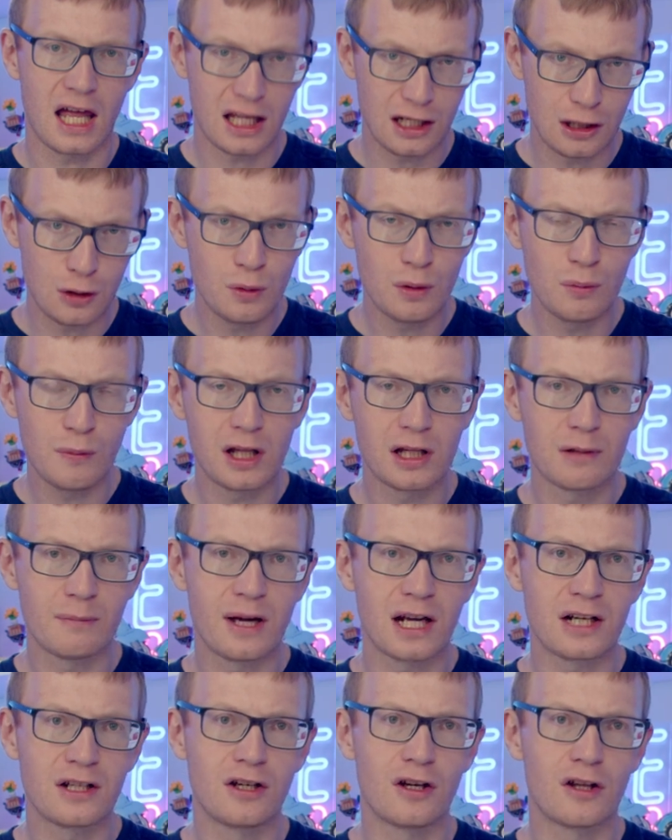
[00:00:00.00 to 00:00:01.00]
Hello and welcome
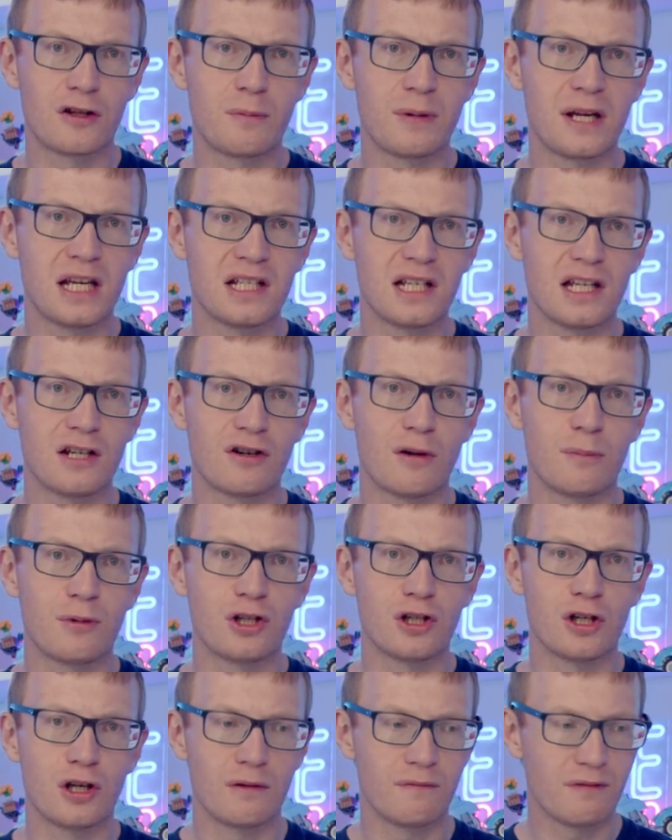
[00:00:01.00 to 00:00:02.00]
back to another P C
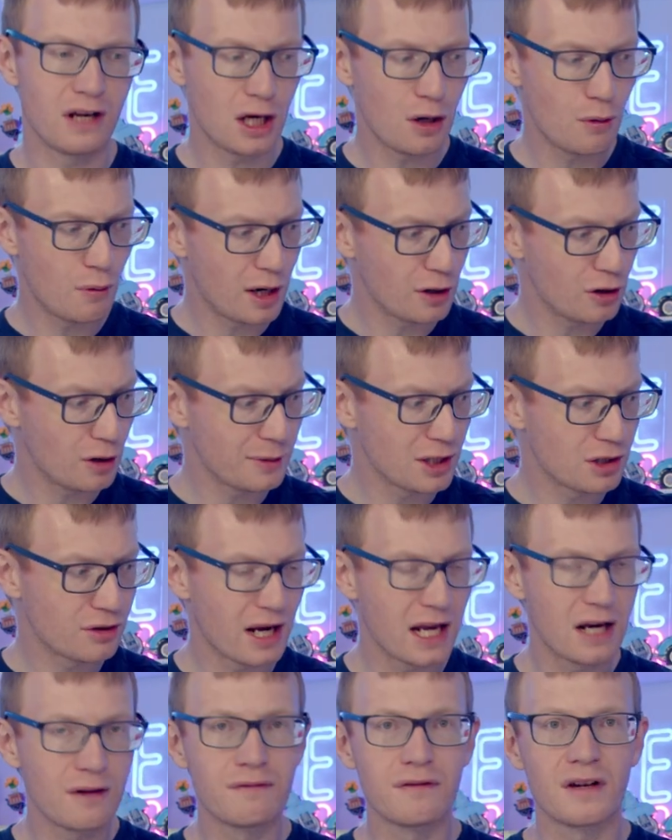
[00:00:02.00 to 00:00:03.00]
troubleshooting video where I'm going to be
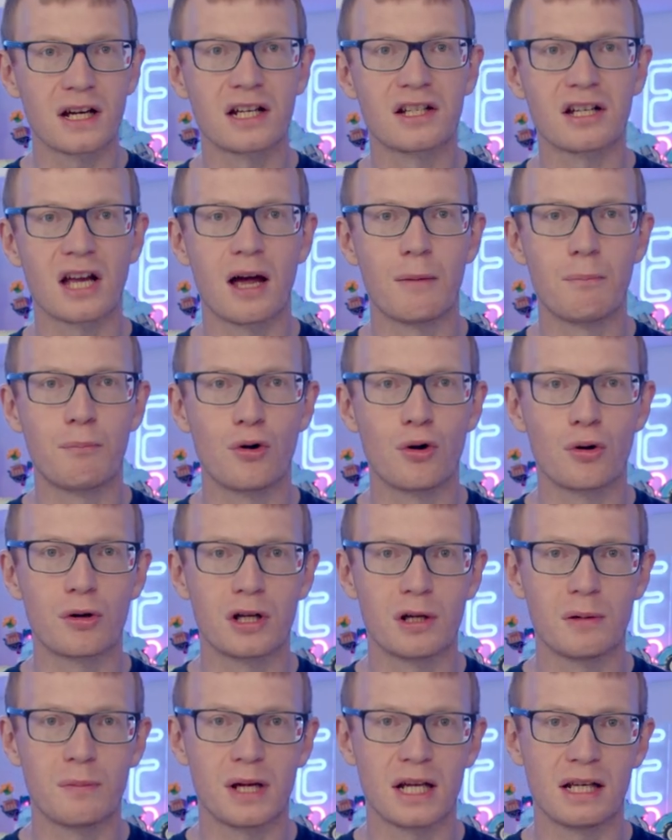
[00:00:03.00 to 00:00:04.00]
trying to fix a
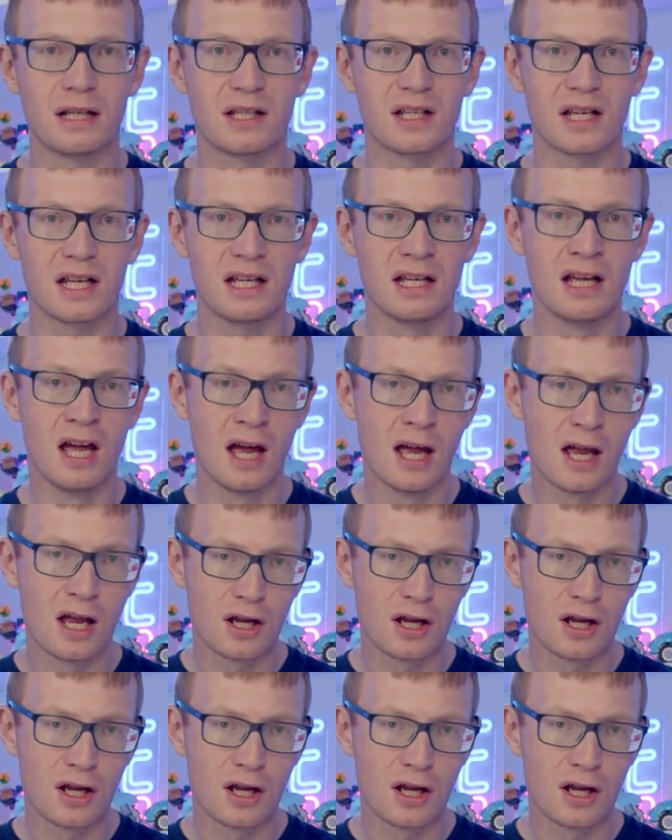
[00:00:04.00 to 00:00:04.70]
broken P C.